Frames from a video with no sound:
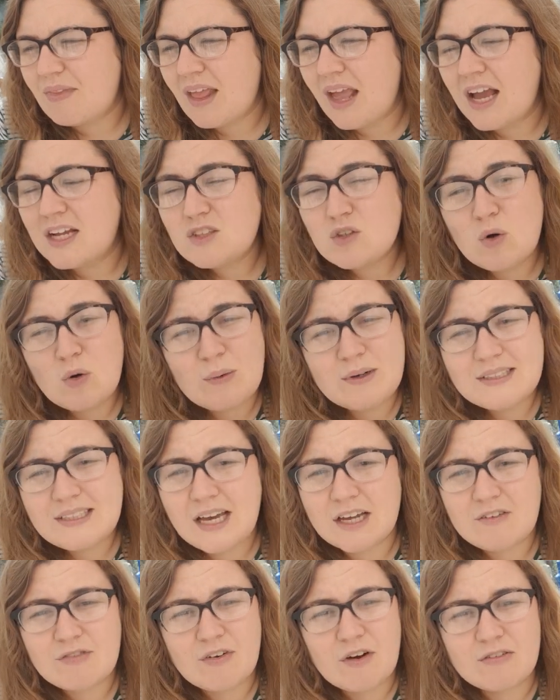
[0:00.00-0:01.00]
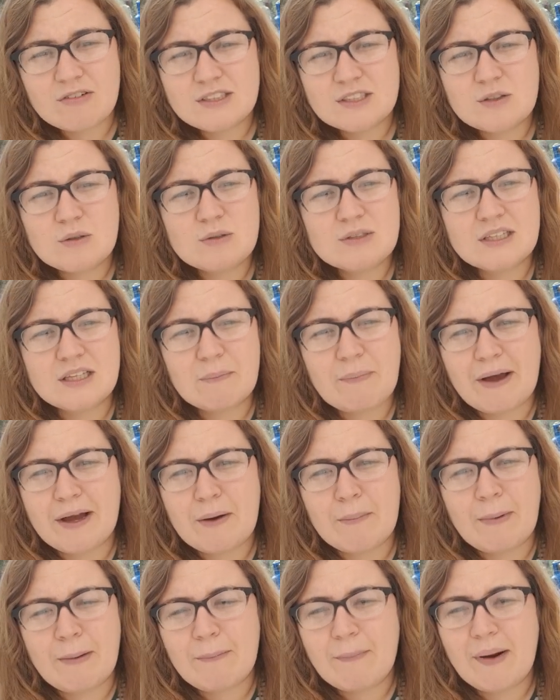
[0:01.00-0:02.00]
I'd always had forest schools at the back
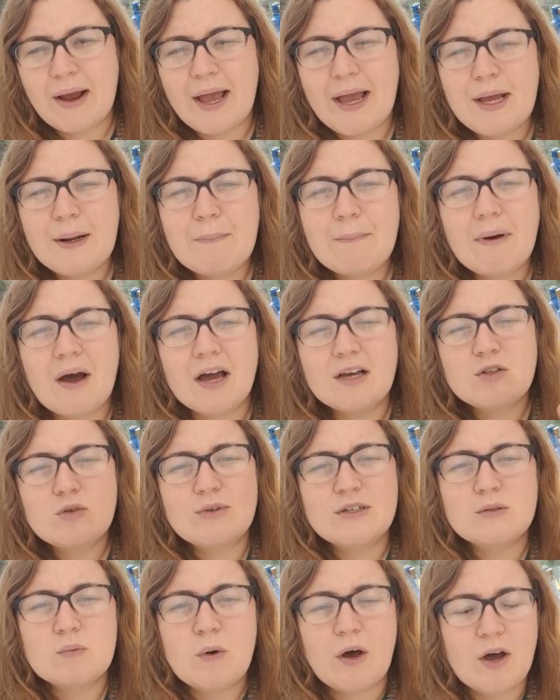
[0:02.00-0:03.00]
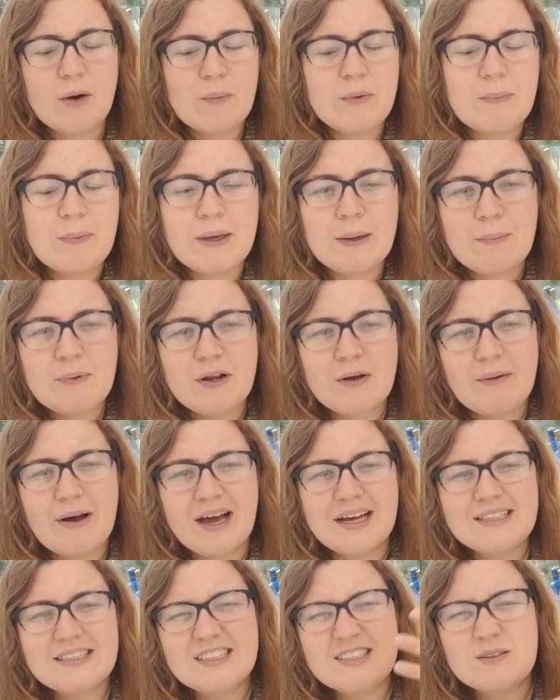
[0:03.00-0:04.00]
of my brain, but I'd always worked with people who
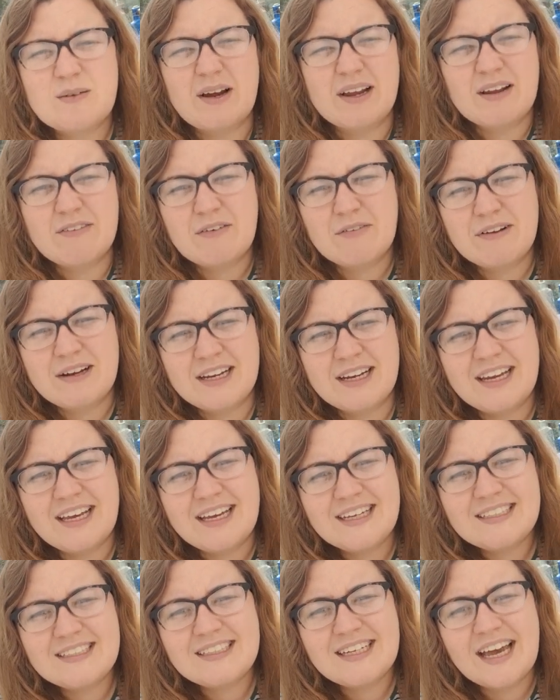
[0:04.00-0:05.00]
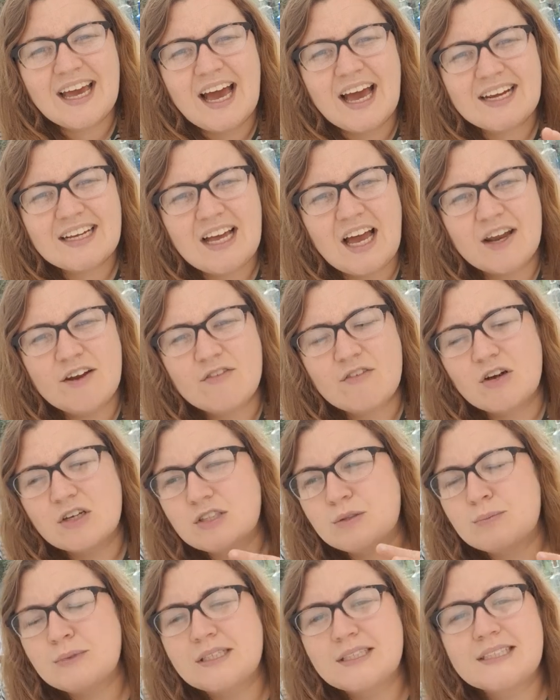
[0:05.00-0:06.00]
had it, so I never really needed it. I'd kind of got
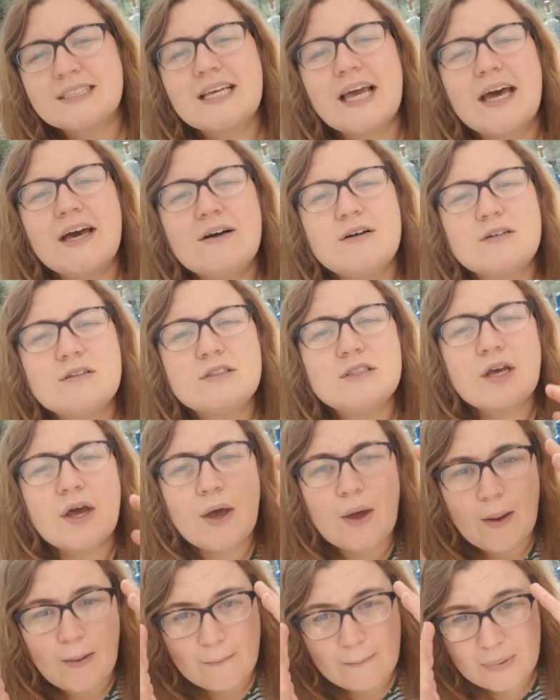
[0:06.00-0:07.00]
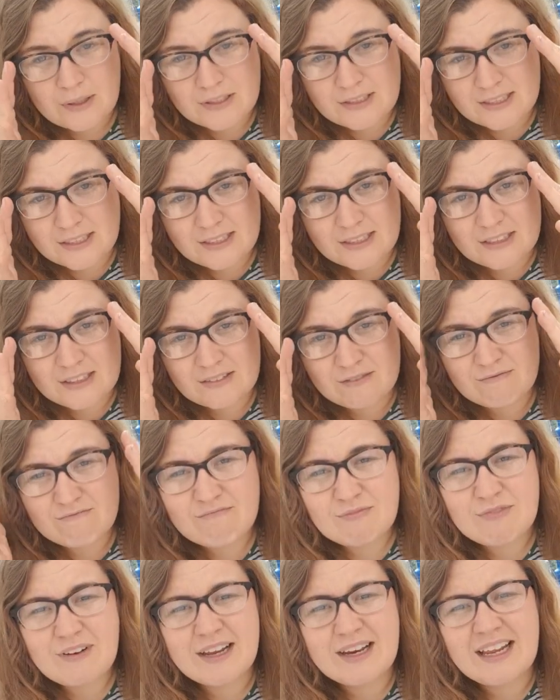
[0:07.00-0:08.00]
some of the skills, but didn't
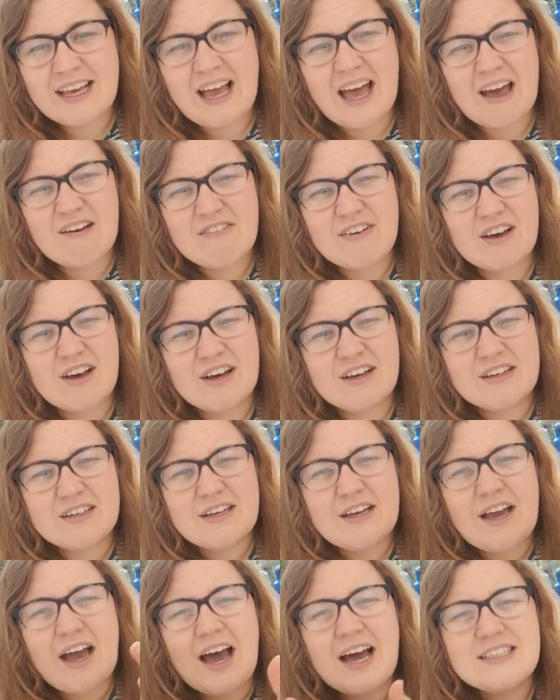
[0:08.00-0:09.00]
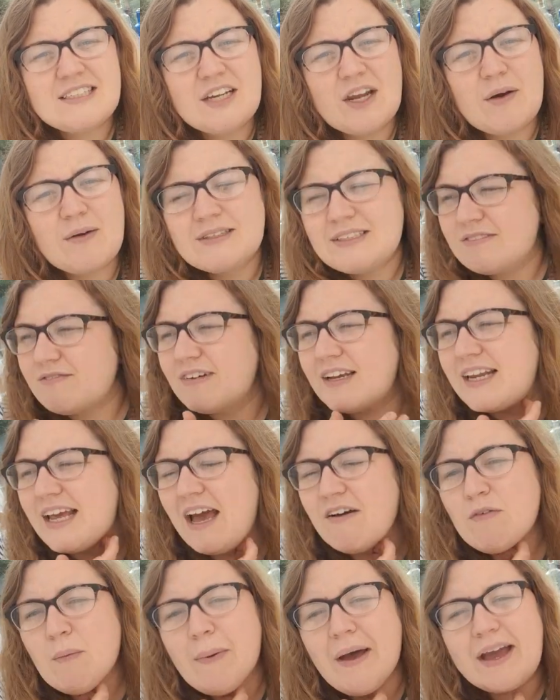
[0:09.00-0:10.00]
really ever, didn't really
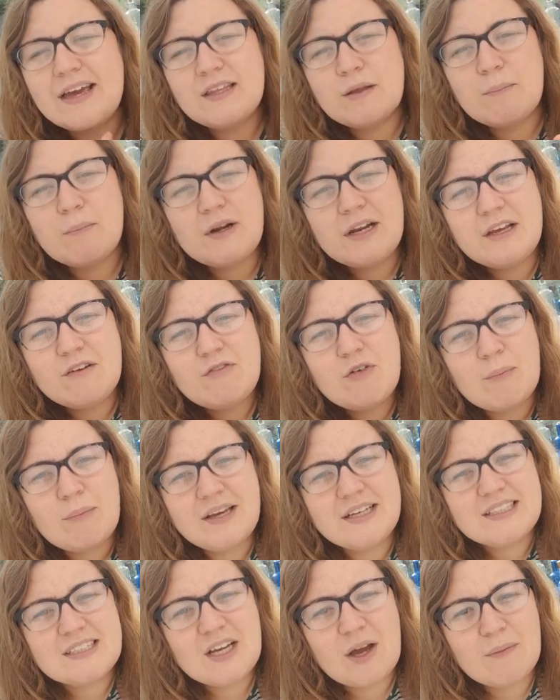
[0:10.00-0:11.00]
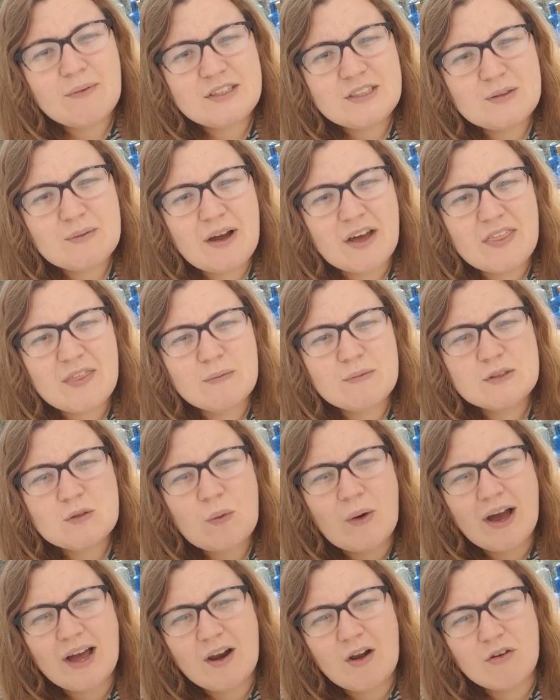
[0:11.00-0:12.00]
ever pay the money for me to go and do it. I think it was
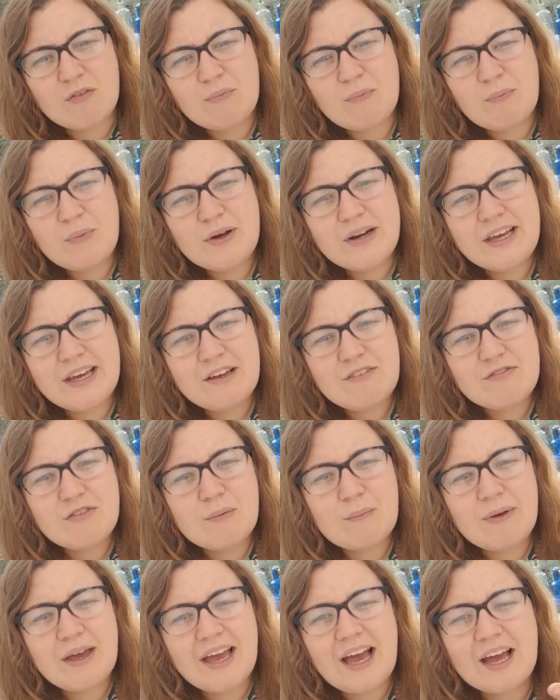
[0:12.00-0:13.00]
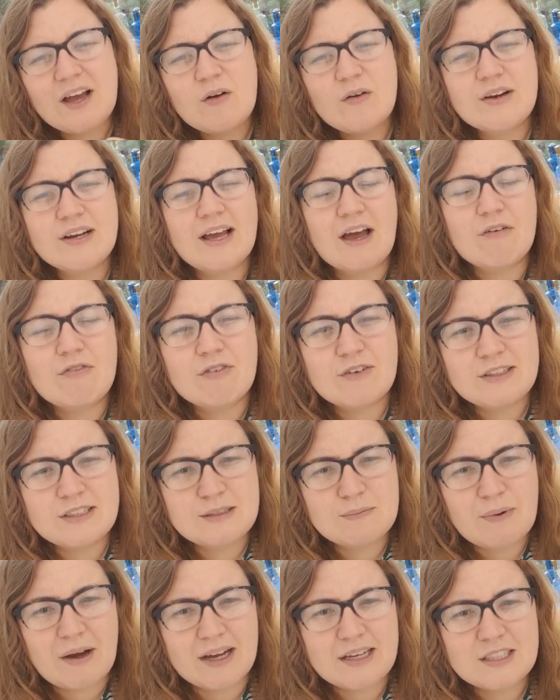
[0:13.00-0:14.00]
quite a lot of money for me. I couldn't get
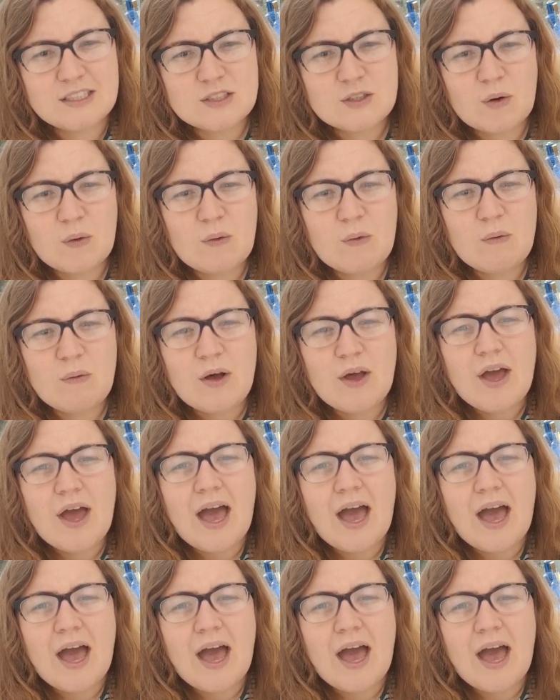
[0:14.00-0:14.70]
funded by a school.